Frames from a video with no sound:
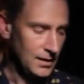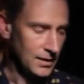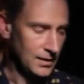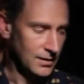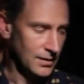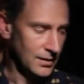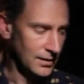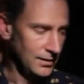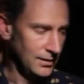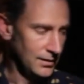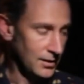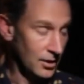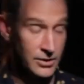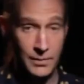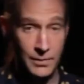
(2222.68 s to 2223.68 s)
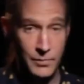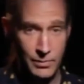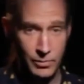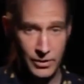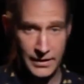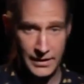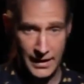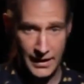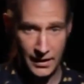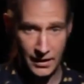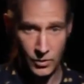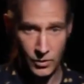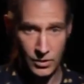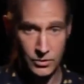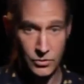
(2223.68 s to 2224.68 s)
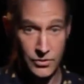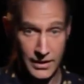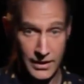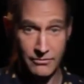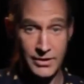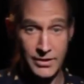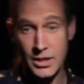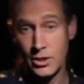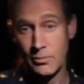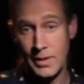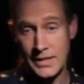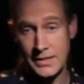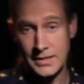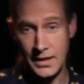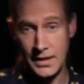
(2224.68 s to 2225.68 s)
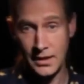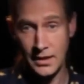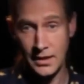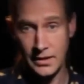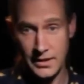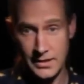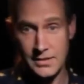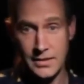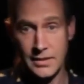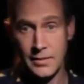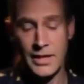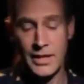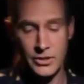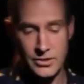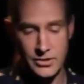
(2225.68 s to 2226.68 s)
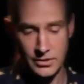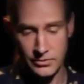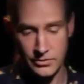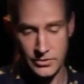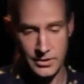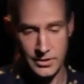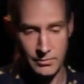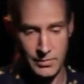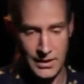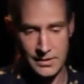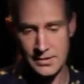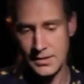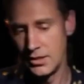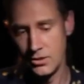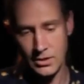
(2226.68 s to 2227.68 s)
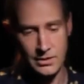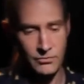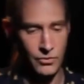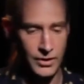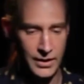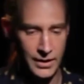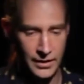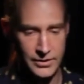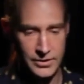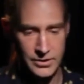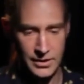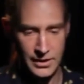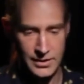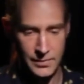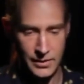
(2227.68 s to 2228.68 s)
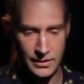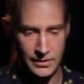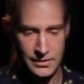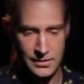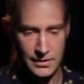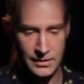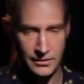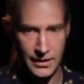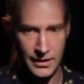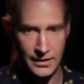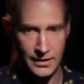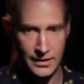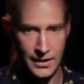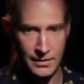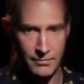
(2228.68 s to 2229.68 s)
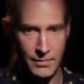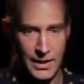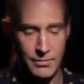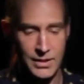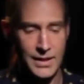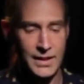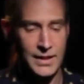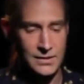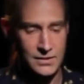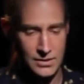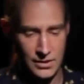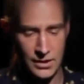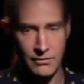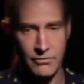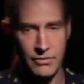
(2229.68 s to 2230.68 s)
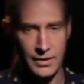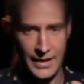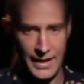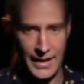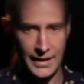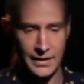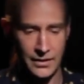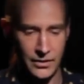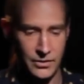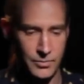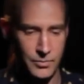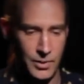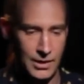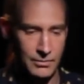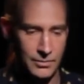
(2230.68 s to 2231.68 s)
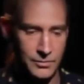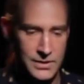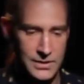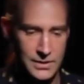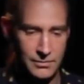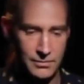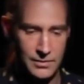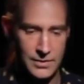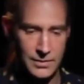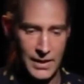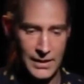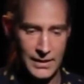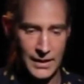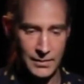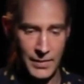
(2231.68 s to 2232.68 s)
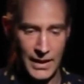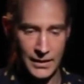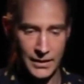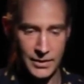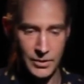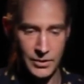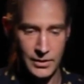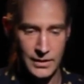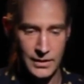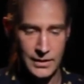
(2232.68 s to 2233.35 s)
there are some people in the AR world who think video-based AR is the better solution, because then you can avoid all this transparency, right? And maybe they can solve the lag and other problems to make that palatable.